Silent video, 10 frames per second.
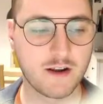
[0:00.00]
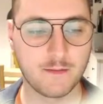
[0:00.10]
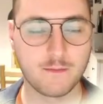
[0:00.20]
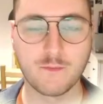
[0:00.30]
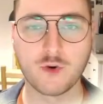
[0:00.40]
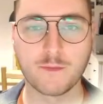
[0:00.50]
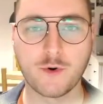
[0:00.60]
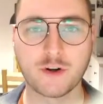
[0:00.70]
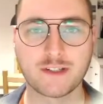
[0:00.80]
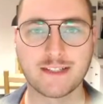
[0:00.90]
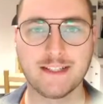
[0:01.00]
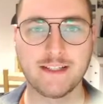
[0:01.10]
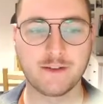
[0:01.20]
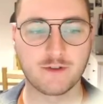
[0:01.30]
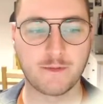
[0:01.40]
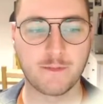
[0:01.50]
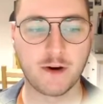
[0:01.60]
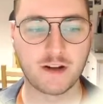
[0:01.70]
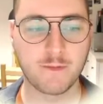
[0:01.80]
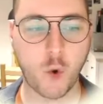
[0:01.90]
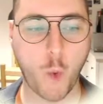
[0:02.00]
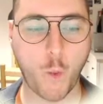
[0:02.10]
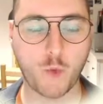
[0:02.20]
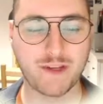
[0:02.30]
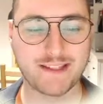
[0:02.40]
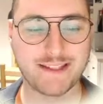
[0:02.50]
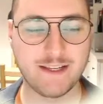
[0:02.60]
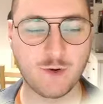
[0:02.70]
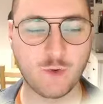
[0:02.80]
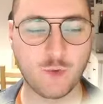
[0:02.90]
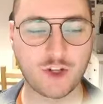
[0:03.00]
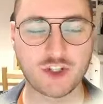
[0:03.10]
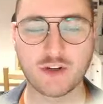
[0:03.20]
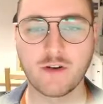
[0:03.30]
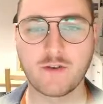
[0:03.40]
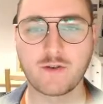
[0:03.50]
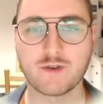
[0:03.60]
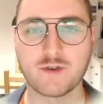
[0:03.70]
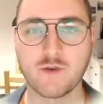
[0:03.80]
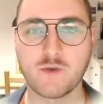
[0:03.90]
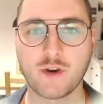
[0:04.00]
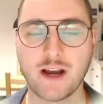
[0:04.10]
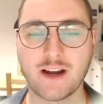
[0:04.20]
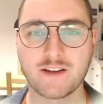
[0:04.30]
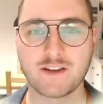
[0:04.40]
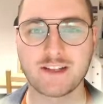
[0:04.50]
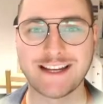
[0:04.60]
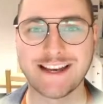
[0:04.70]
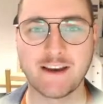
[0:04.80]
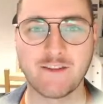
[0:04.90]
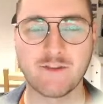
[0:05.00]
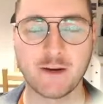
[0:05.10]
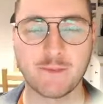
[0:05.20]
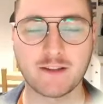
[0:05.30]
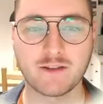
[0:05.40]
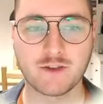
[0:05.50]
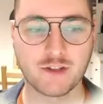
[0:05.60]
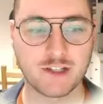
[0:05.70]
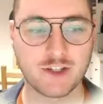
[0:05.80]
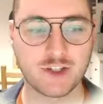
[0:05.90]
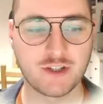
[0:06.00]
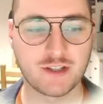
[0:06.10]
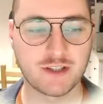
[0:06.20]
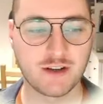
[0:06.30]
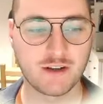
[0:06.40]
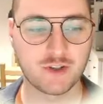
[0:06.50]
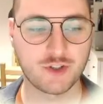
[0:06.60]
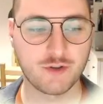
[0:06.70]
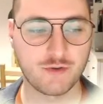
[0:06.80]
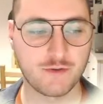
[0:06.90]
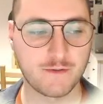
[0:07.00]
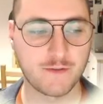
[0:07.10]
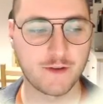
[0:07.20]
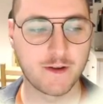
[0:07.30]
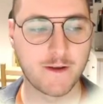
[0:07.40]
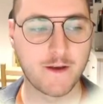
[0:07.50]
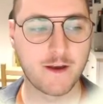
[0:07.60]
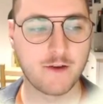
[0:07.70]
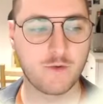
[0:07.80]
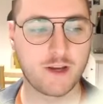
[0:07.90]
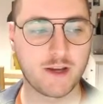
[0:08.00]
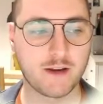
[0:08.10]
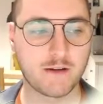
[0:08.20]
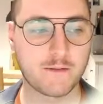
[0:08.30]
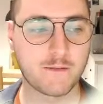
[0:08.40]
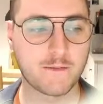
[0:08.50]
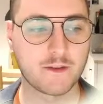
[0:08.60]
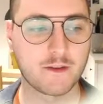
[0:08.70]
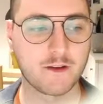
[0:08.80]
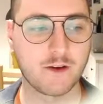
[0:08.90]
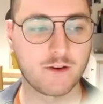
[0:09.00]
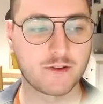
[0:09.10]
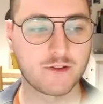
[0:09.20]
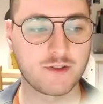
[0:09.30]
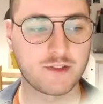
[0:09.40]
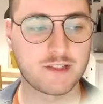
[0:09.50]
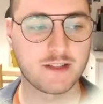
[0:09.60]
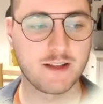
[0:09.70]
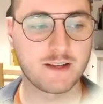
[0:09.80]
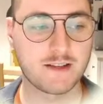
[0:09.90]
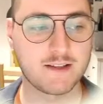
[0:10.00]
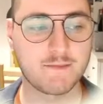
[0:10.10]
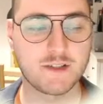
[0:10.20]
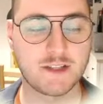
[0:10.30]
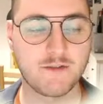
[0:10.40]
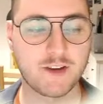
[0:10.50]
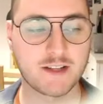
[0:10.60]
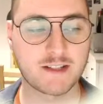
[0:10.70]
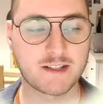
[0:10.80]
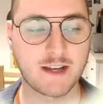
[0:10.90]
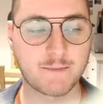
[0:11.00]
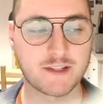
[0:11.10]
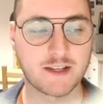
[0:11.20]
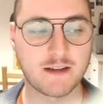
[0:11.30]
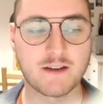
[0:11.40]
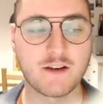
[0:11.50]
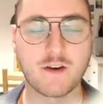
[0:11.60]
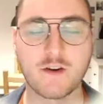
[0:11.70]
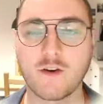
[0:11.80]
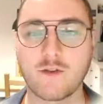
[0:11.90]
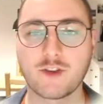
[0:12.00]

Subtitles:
More importantly, here on the bottom, we see which of those over 100 environmental conditions are shown. We can also select a specific subset of